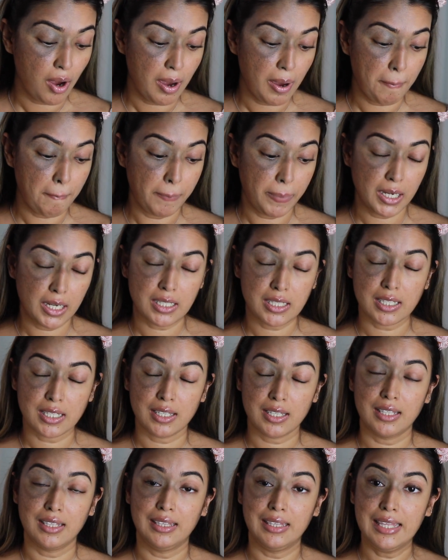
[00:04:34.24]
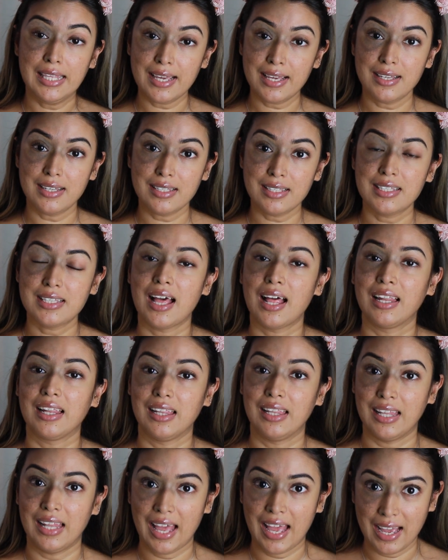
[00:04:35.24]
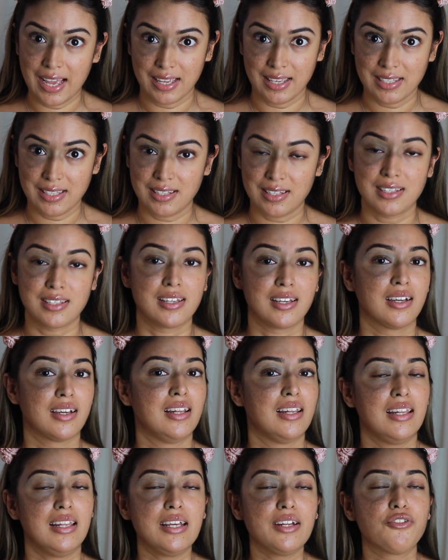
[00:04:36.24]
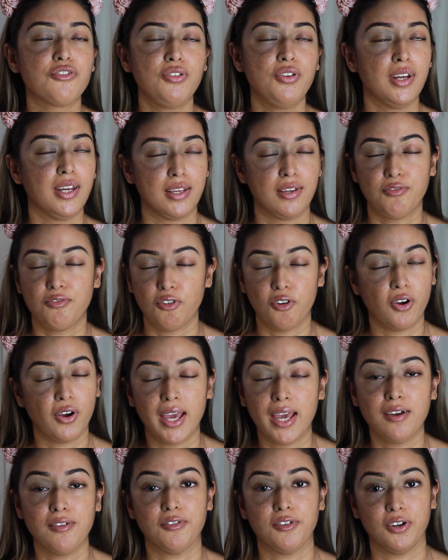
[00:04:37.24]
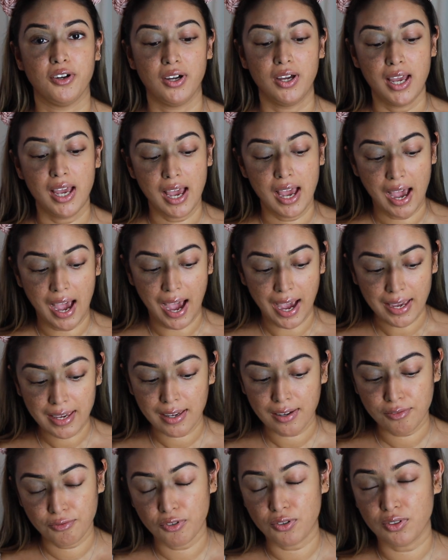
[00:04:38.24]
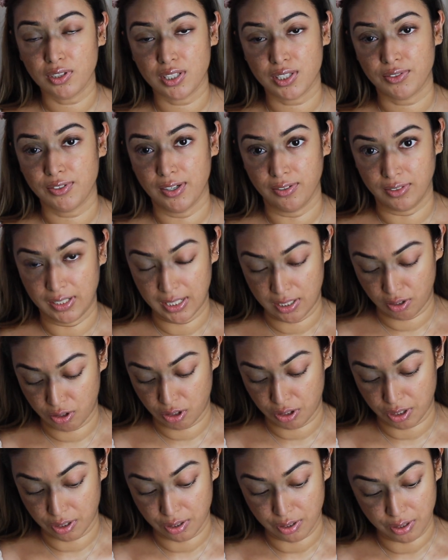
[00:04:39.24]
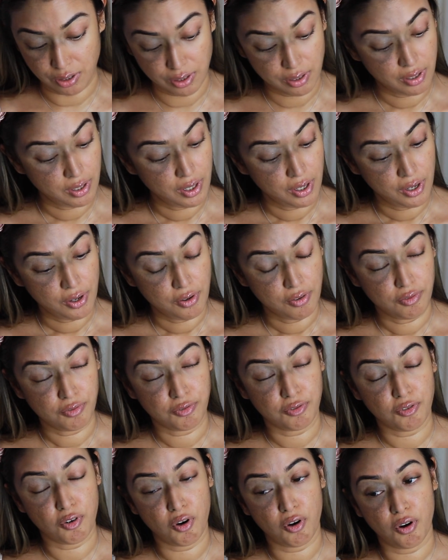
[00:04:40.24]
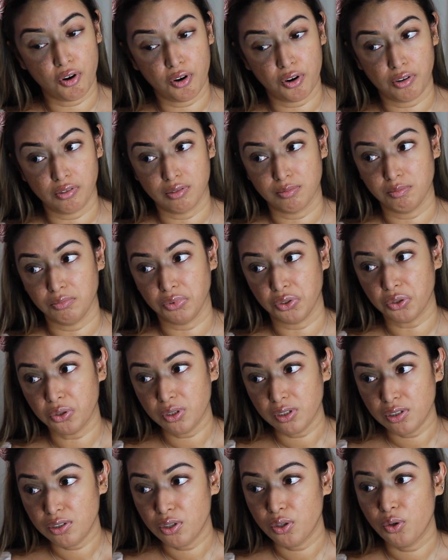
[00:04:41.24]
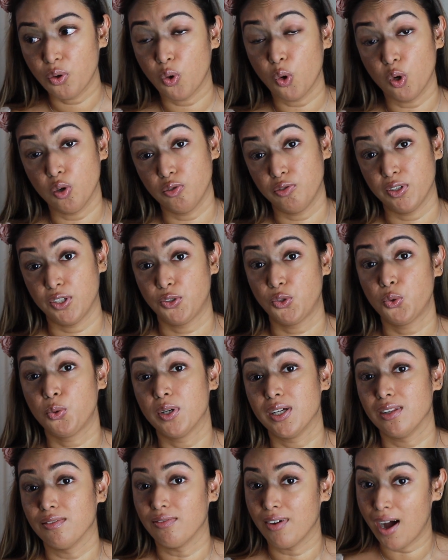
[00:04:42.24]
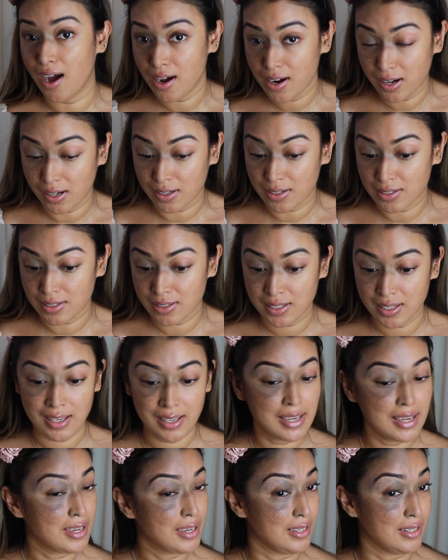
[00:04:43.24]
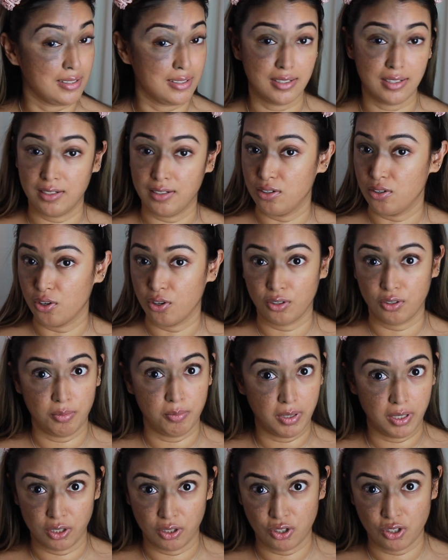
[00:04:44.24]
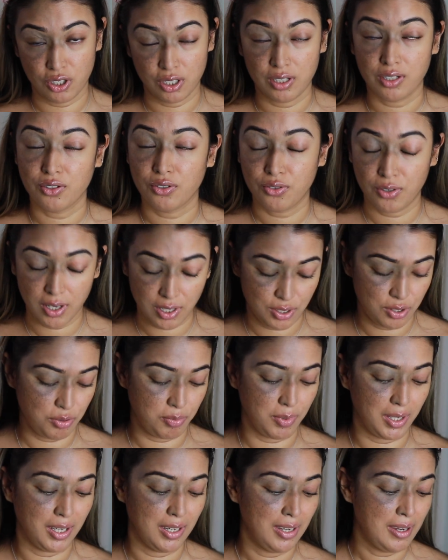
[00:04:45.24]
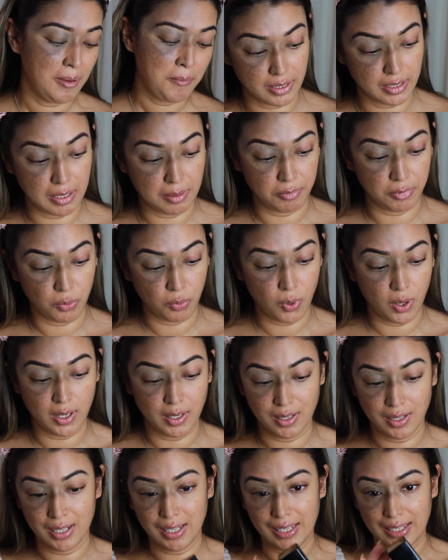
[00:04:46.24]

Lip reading: but these last literally forever. I have worn this foundation for good over 12 hours. It did not budge, trust me. Number one